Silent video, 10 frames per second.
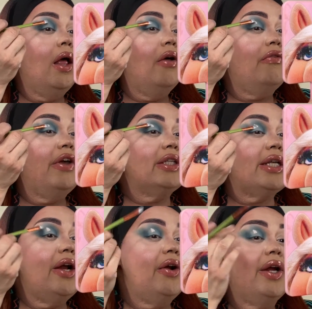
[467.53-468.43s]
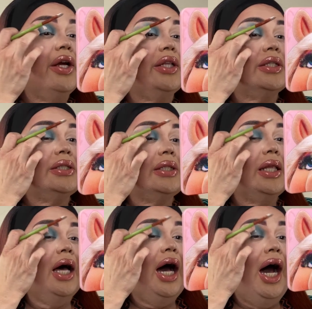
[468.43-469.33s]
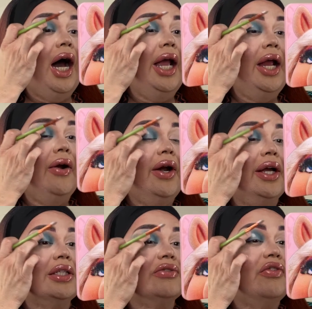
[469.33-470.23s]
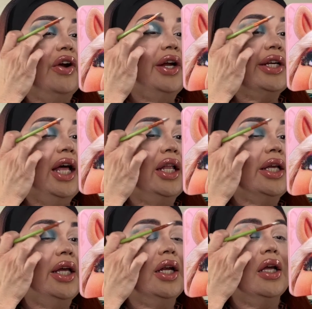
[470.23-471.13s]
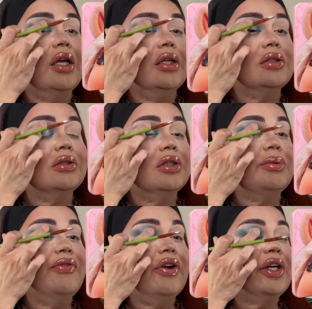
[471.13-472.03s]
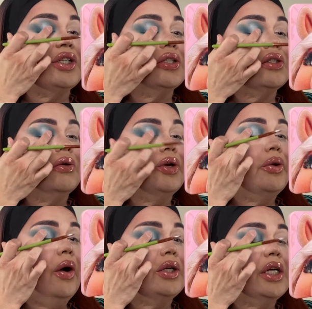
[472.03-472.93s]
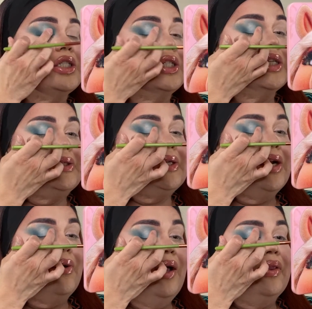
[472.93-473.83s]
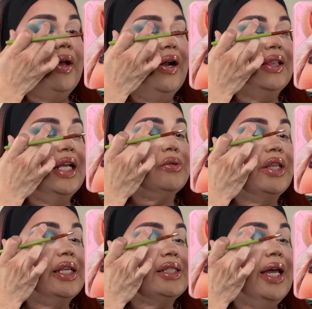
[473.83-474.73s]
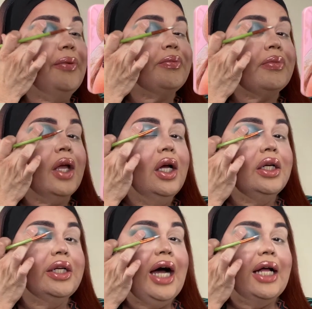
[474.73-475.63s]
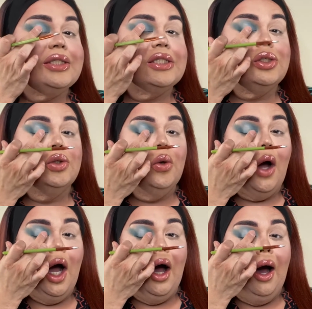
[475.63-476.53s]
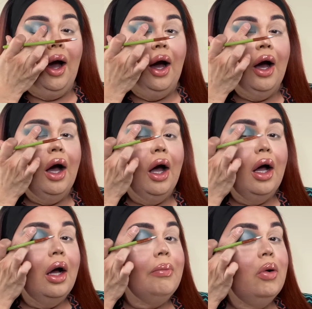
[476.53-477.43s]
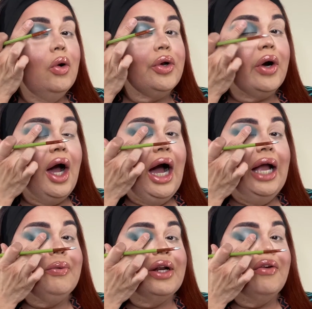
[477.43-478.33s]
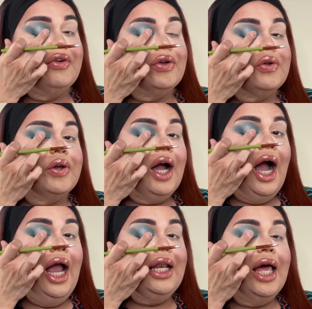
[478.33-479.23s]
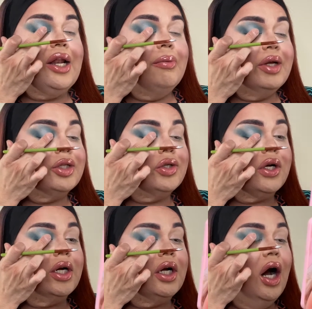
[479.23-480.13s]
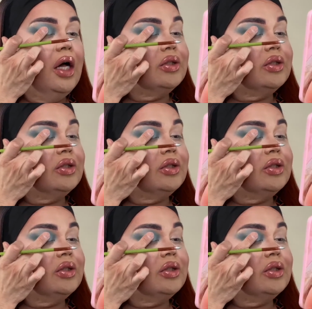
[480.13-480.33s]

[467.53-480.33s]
face area. The eye area is very delicate. So just be very gentle when you are touching the skin around there. And that's why they say not to pull your eye whenever you're doing eyeliner because you're going to cause